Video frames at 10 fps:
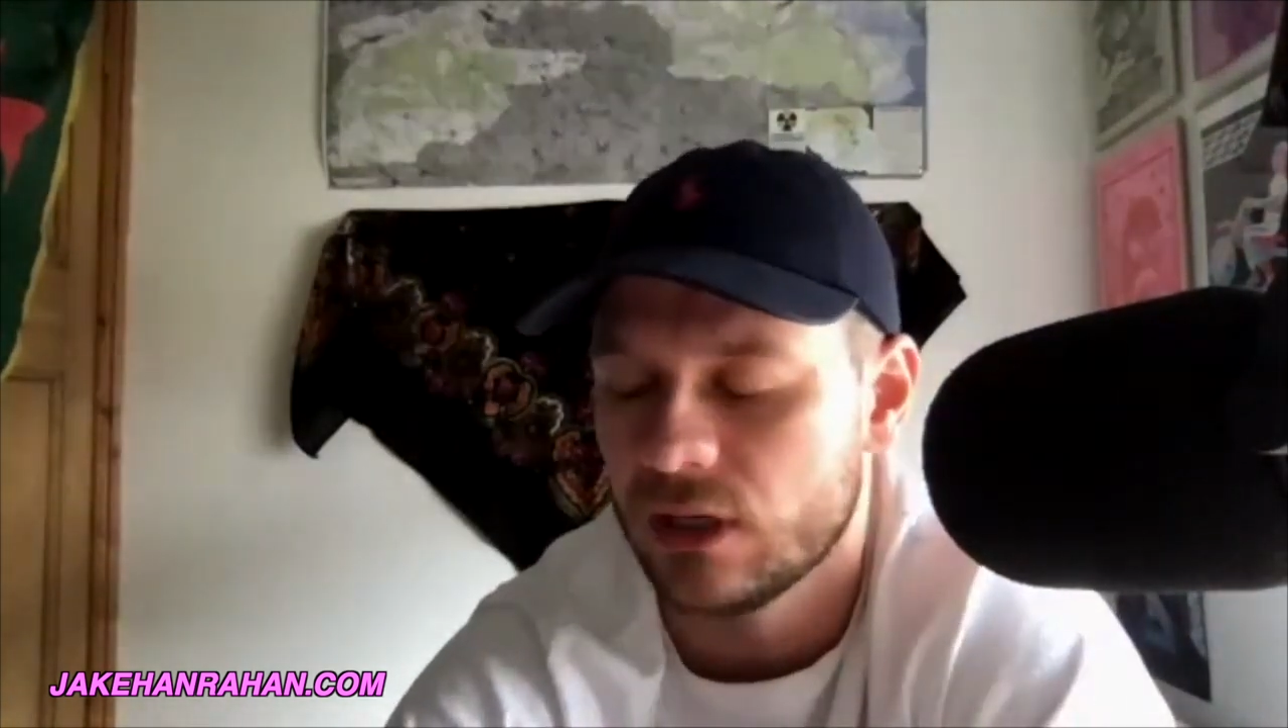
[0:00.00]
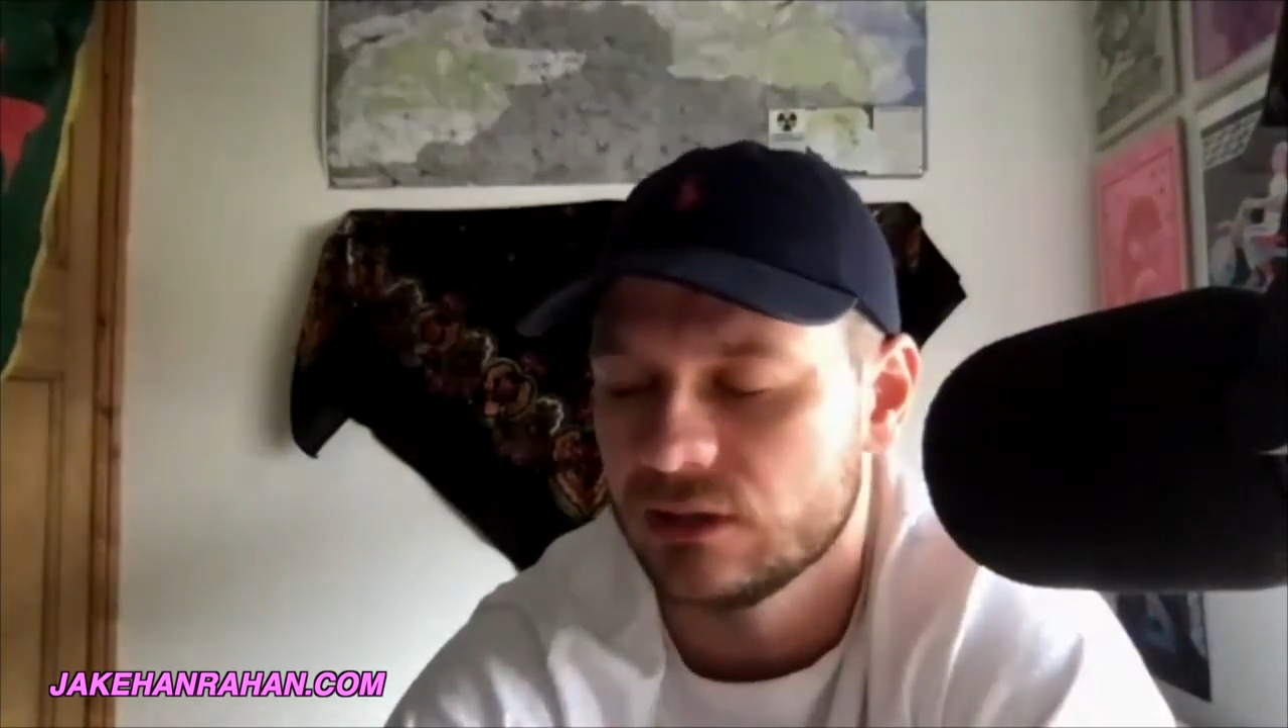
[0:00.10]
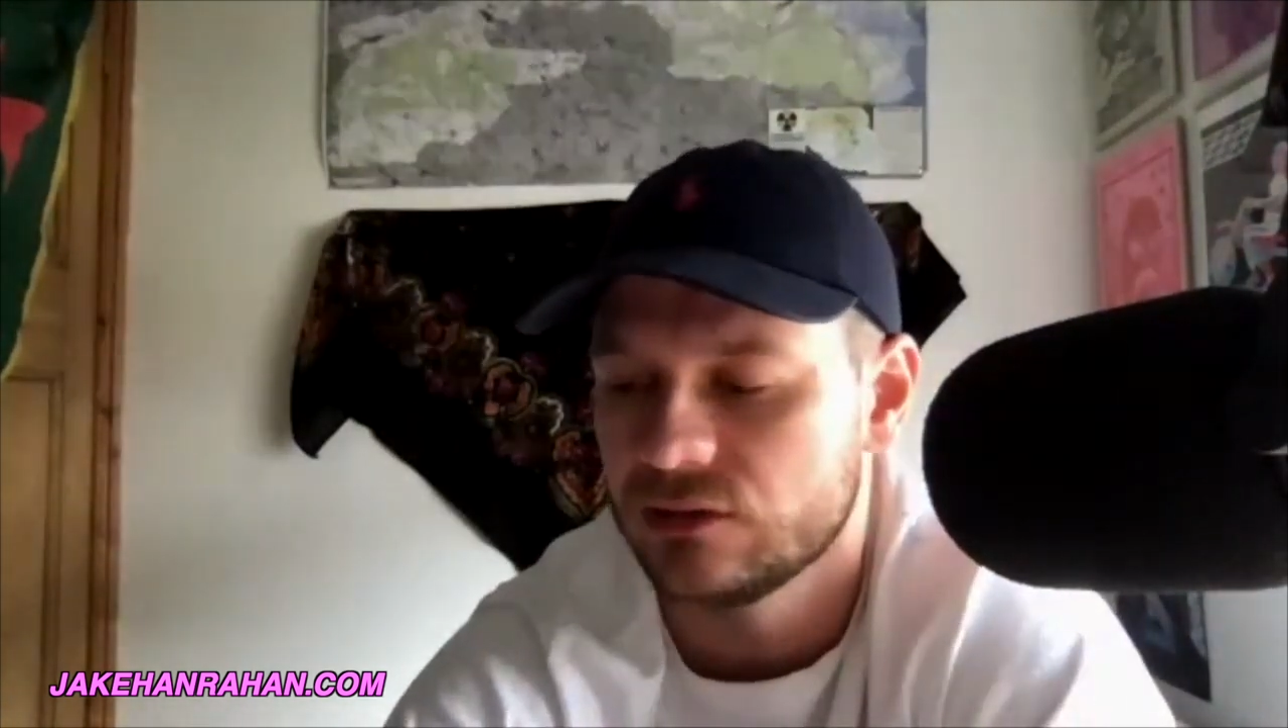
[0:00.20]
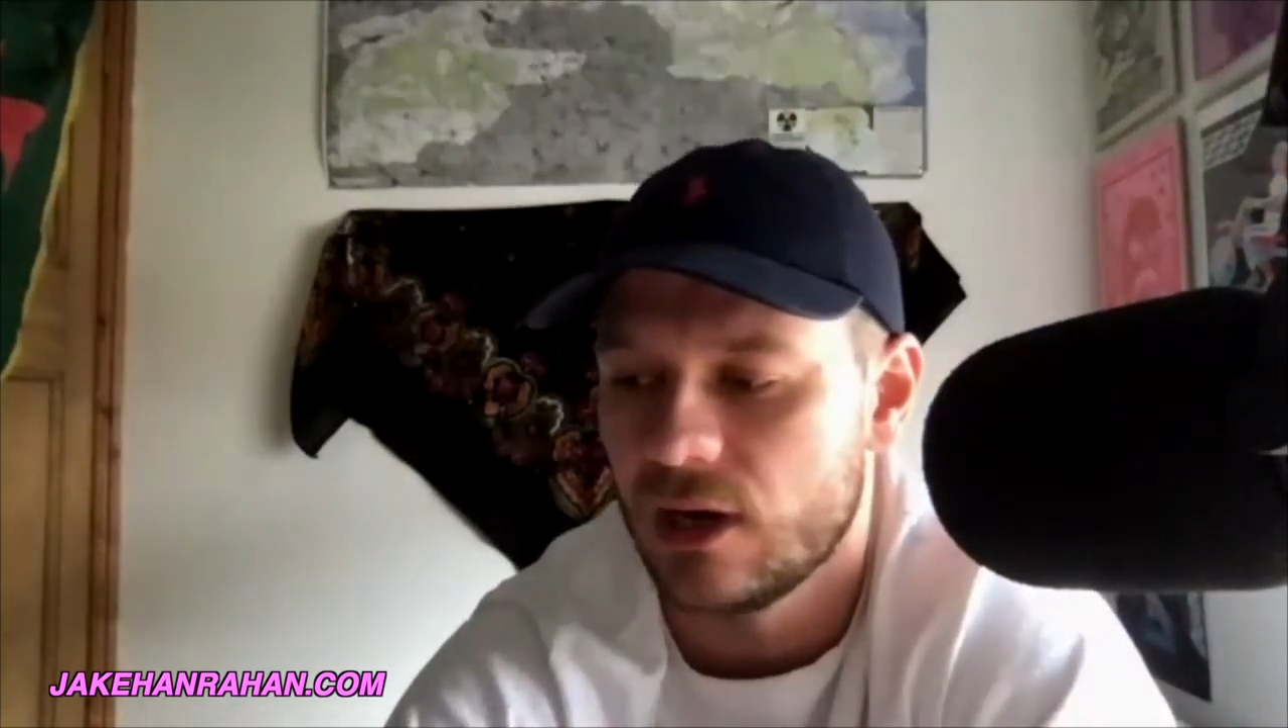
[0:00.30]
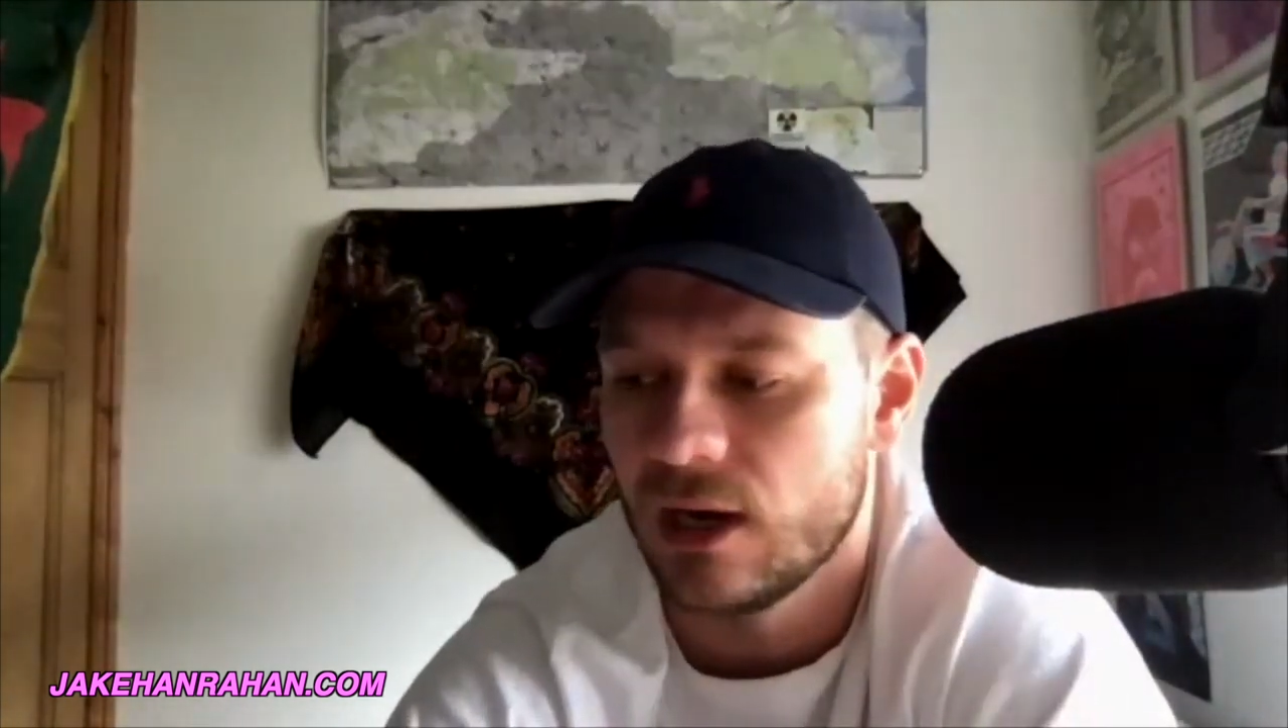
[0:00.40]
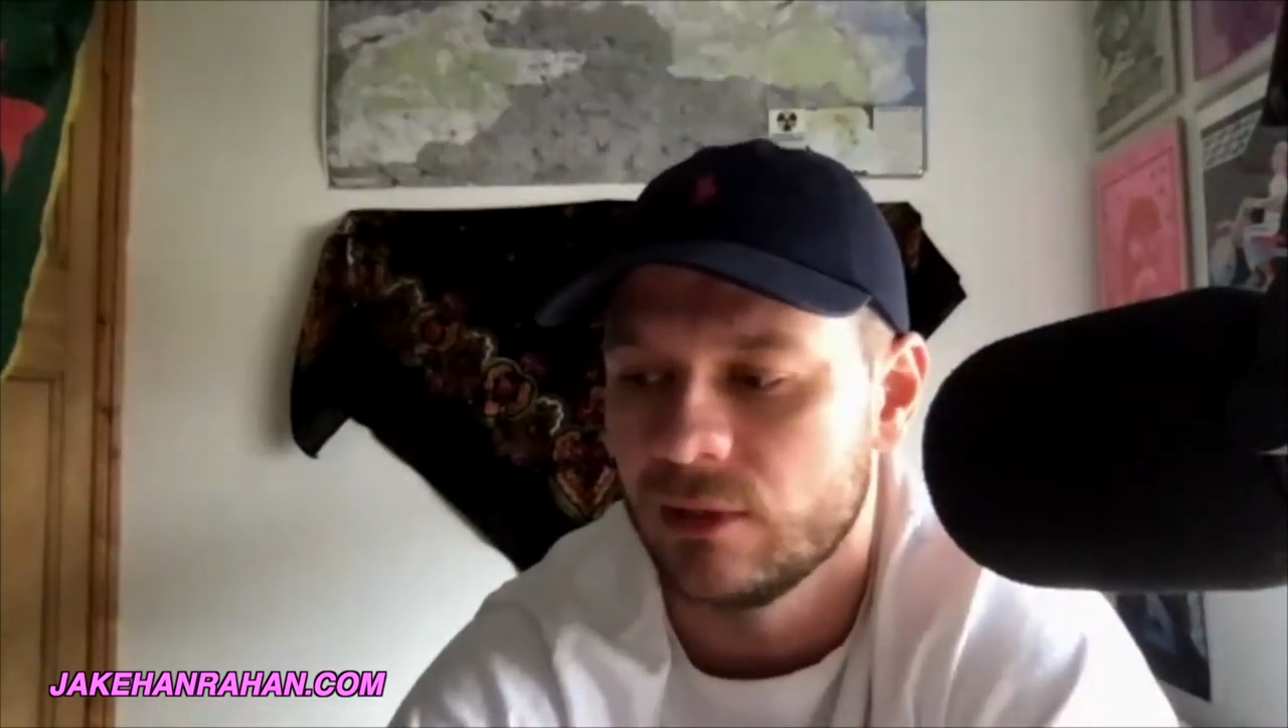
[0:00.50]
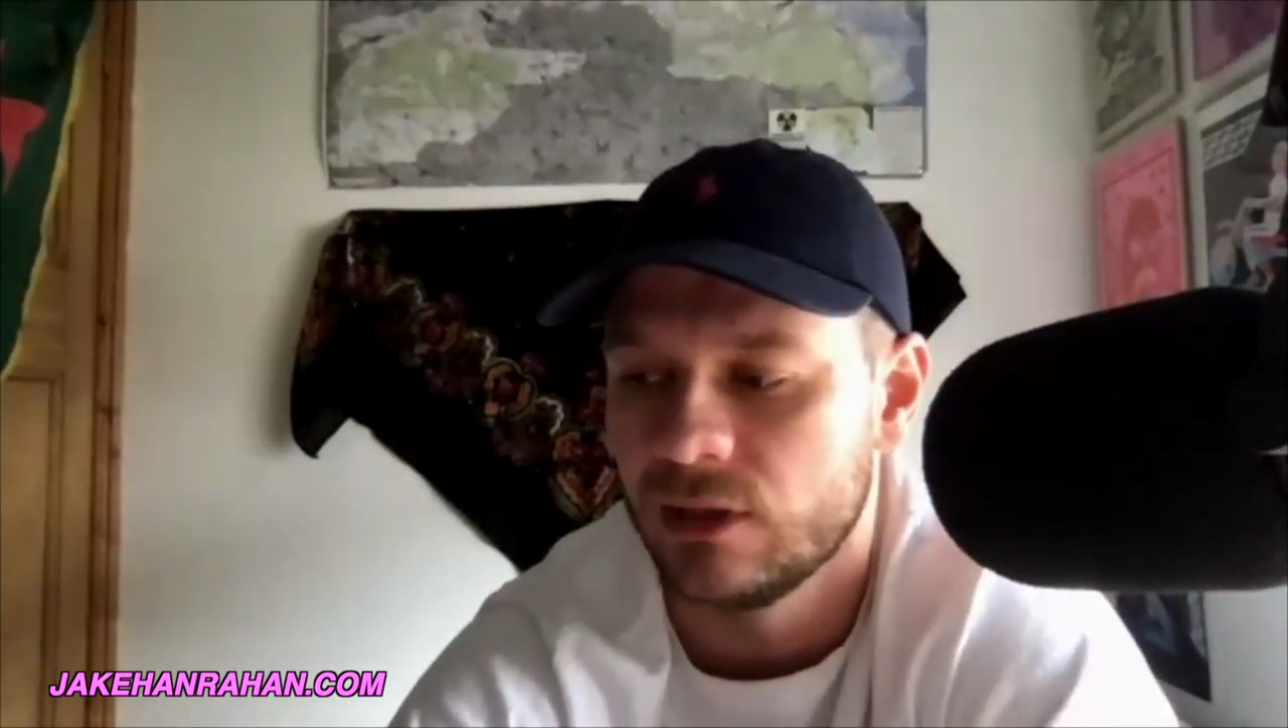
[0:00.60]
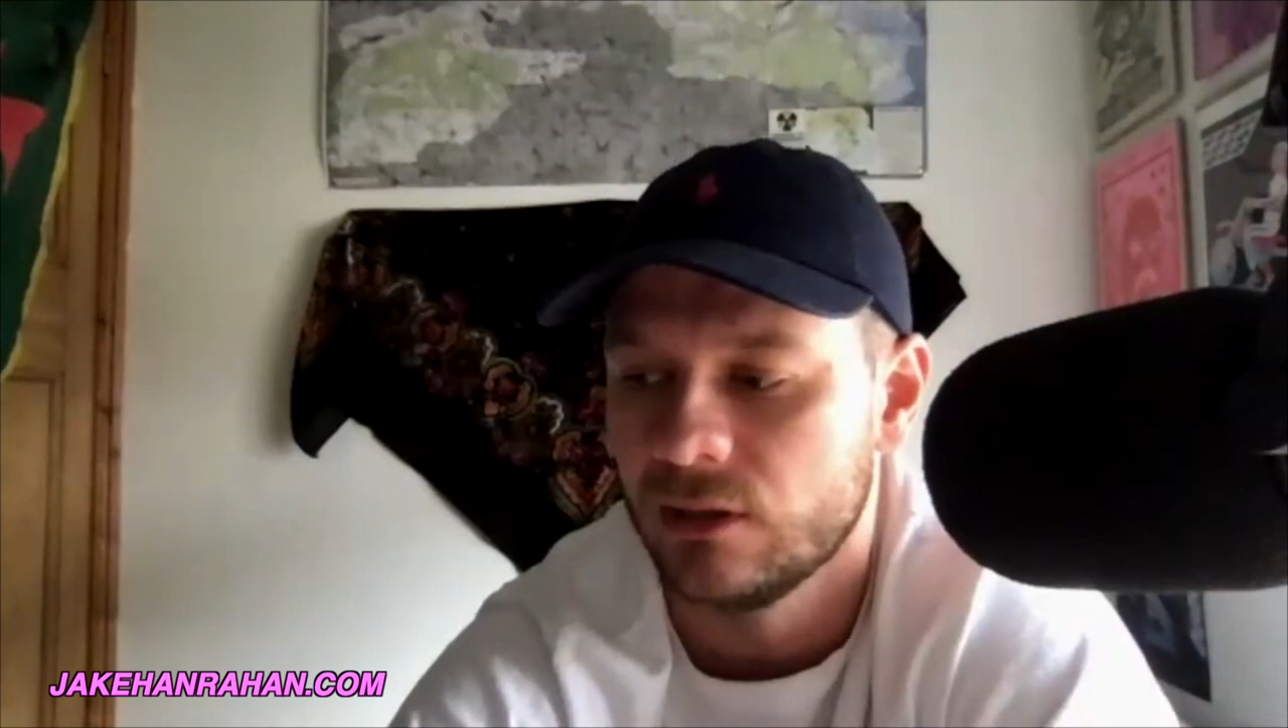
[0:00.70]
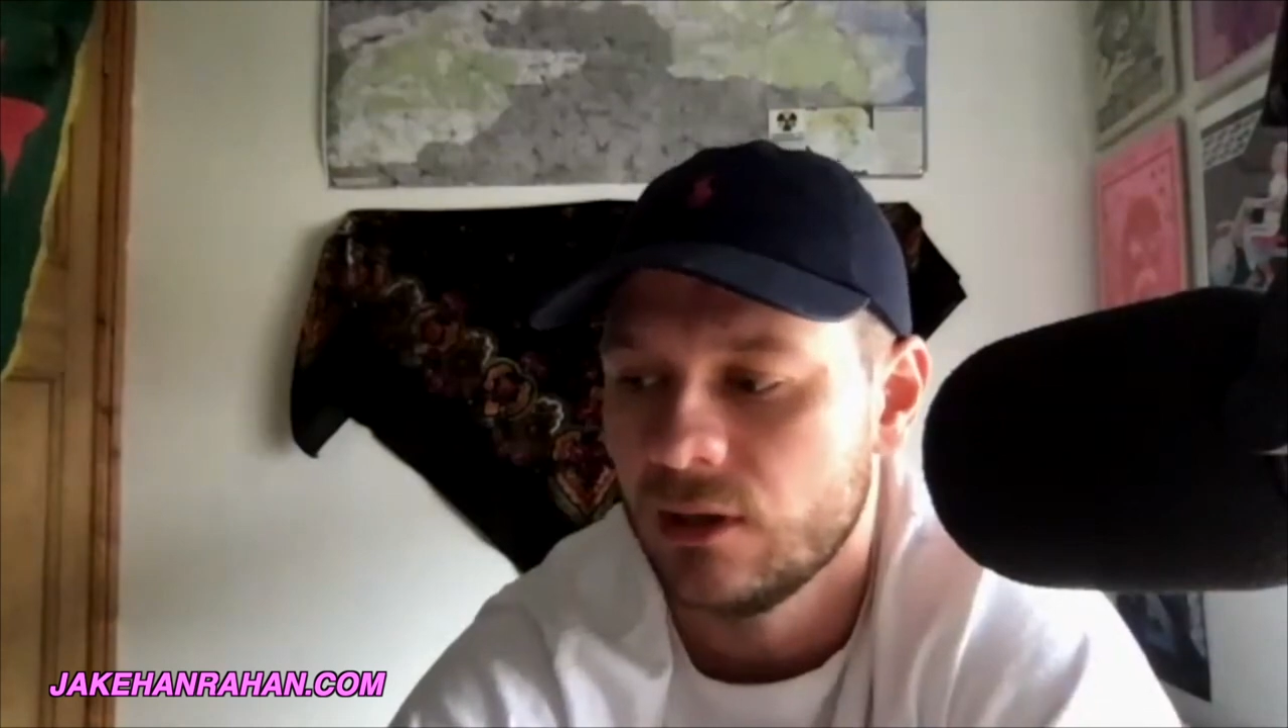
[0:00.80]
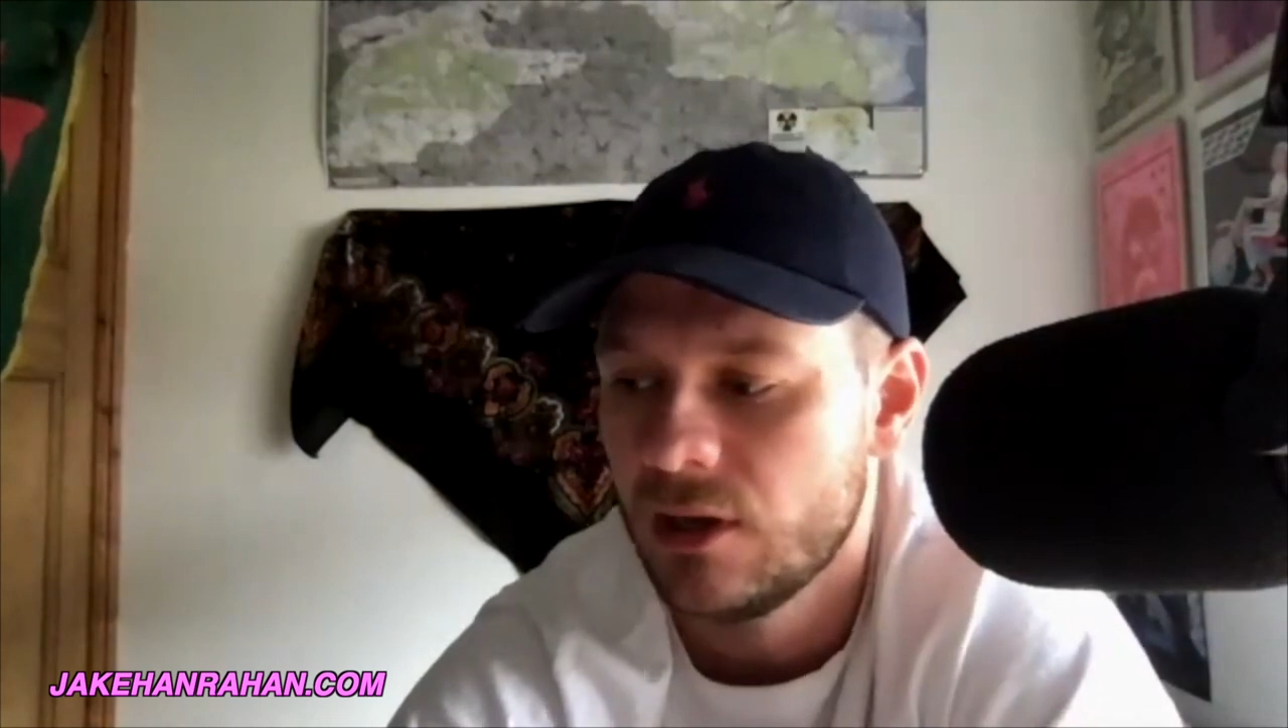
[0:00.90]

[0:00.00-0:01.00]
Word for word: That's not happening.